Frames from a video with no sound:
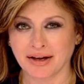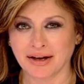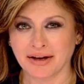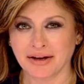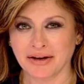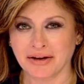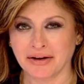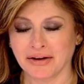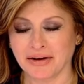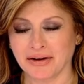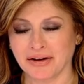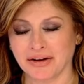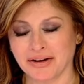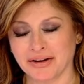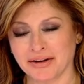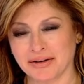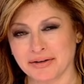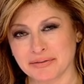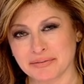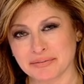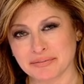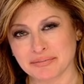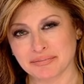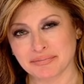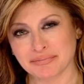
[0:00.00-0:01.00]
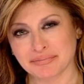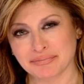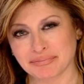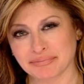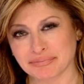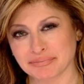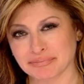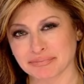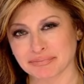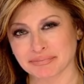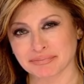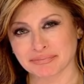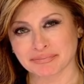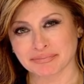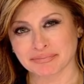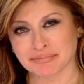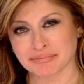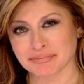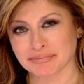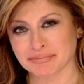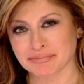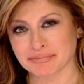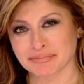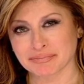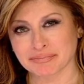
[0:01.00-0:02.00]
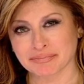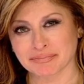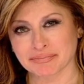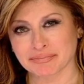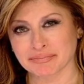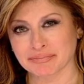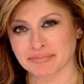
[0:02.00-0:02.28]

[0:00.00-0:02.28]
(silent)